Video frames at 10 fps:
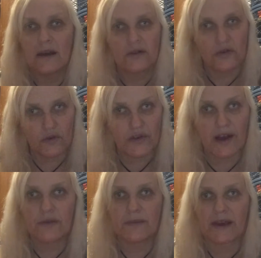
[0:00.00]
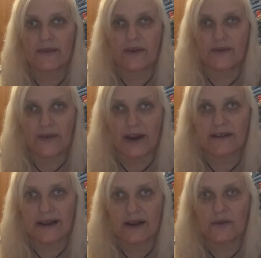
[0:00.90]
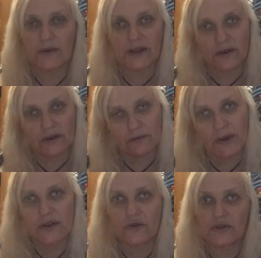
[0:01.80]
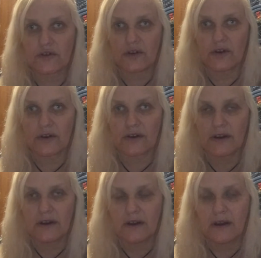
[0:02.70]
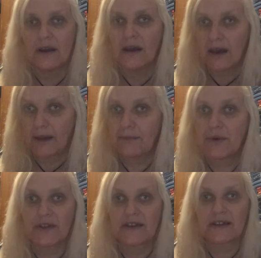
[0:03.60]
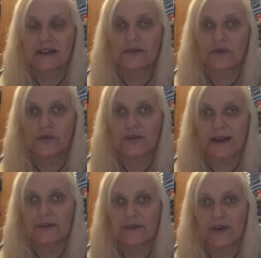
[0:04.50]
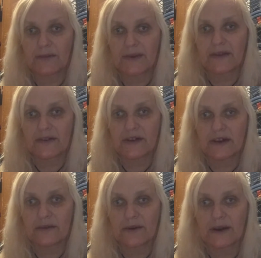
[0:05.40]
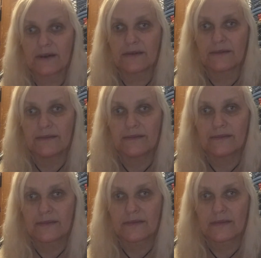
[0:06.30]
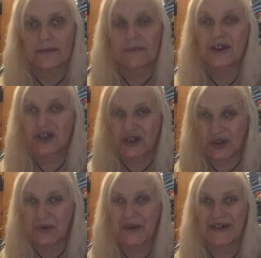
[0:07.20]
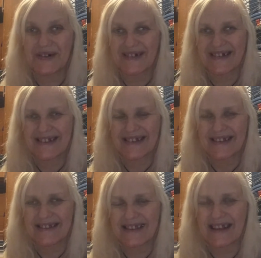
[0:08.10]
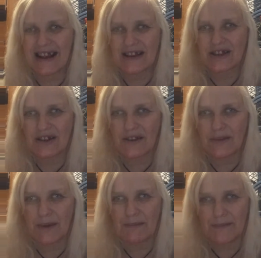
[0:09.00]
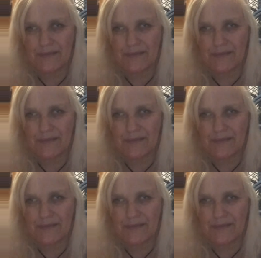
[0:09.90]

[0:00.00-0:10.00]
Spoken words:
do tell me if you find out when you return, and put this little Rose out of her misery as well. We sure will, said Ashton's mum.